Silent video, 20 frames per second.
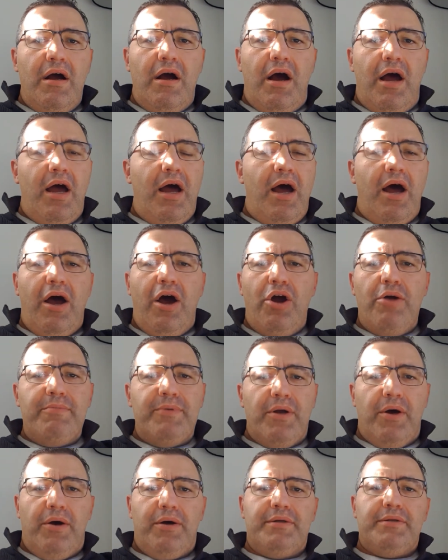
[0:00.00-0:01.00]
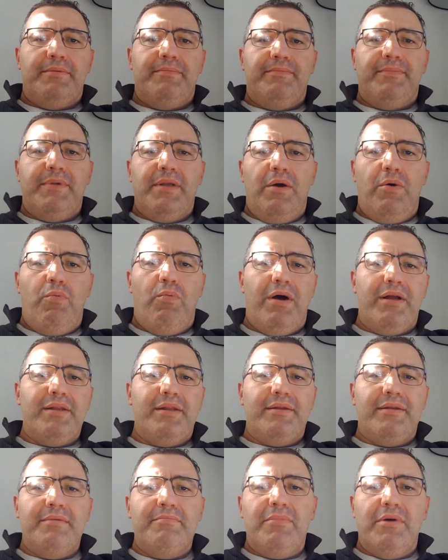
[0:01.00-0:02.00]
I hope not. Once
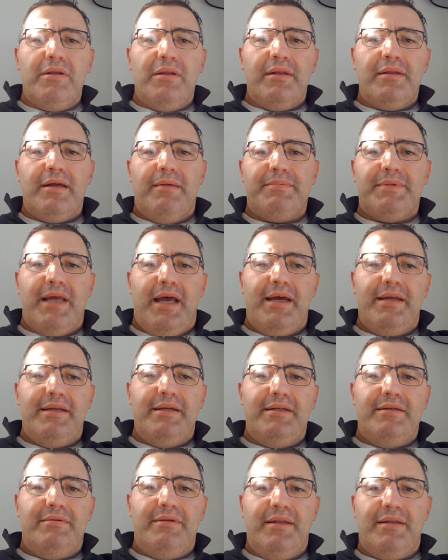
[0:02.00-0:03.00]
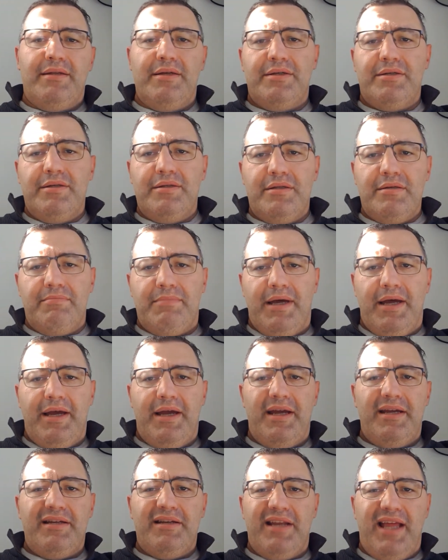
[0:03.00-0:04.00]
the model's updated, decisions are
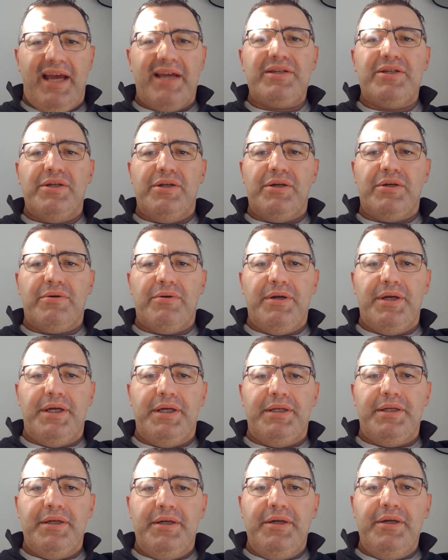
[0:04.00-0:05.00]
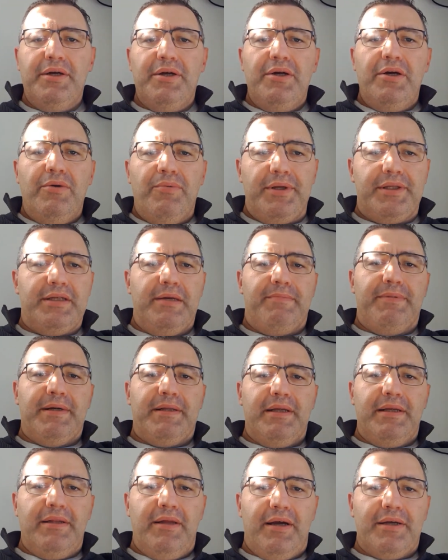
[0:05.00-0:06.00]
made and action agreed, we
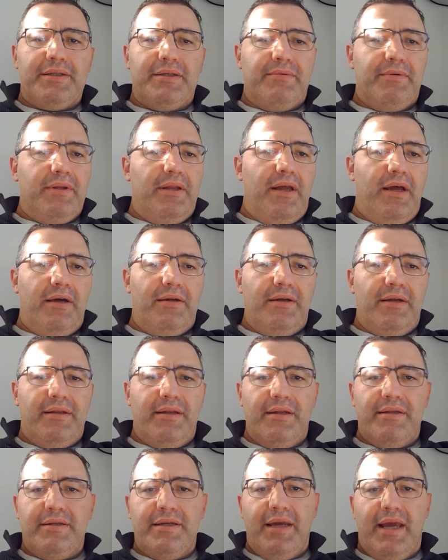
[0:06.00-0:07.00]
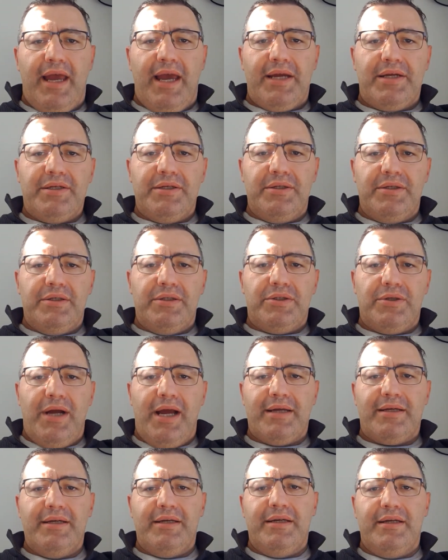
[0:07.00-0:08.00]
typically like to rely on existing action
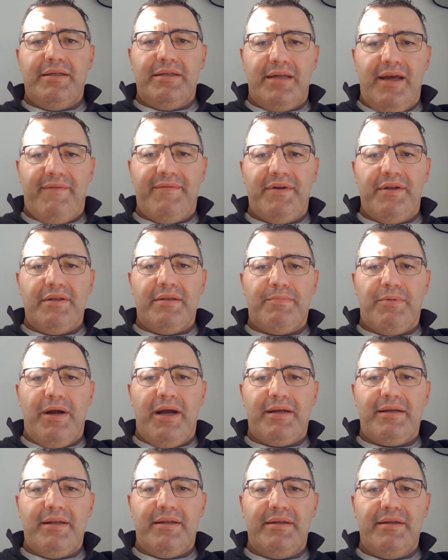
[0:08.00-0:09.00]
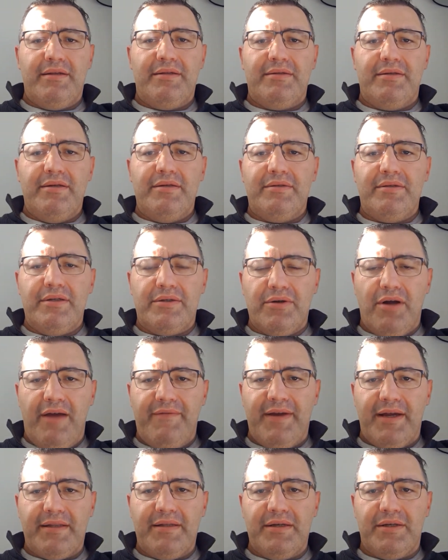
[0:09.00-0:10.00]
tracking and governance practices to drive
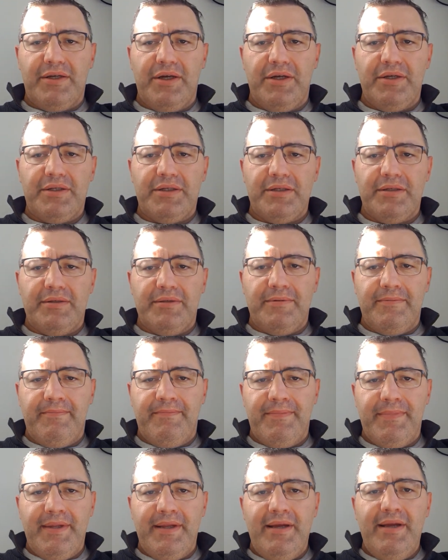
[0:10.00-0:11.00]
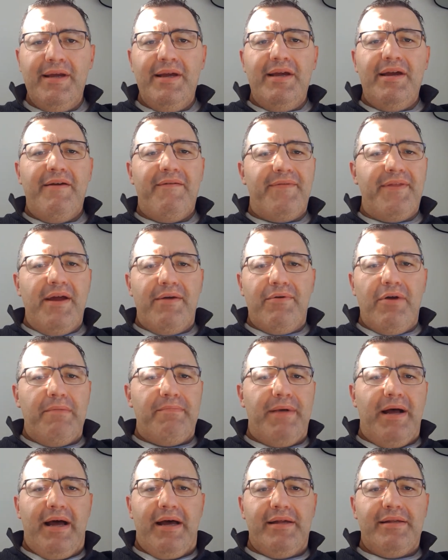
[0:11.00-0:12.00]
execution. If they're
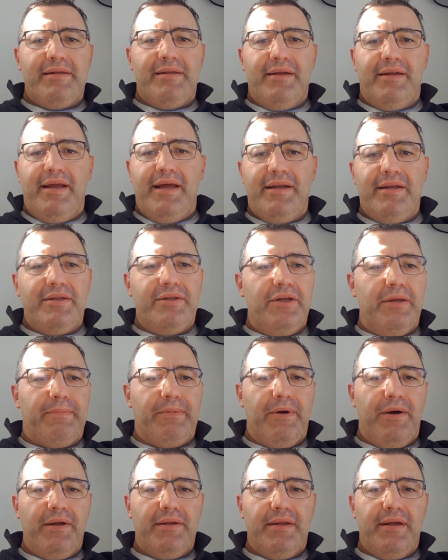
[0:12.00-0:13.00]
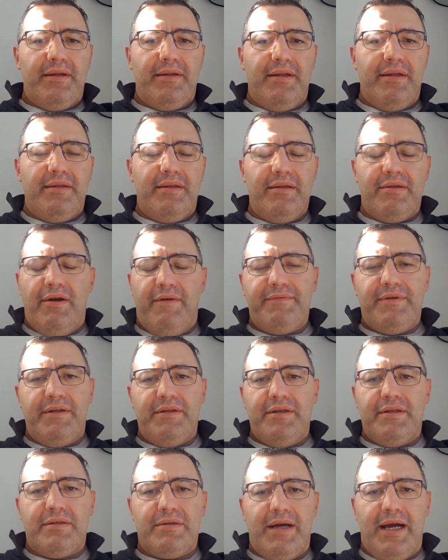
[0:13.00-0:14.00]
robust, then adding new processes is often
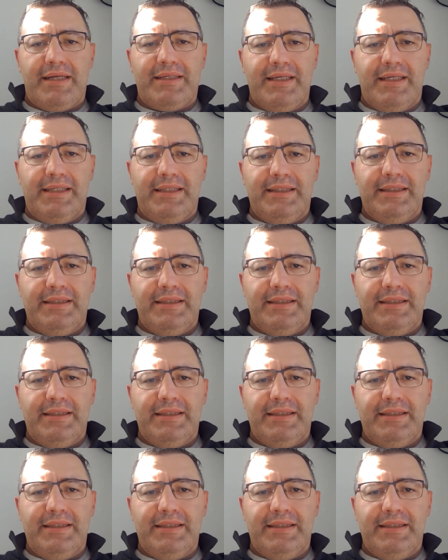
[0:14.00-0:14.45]
distracting.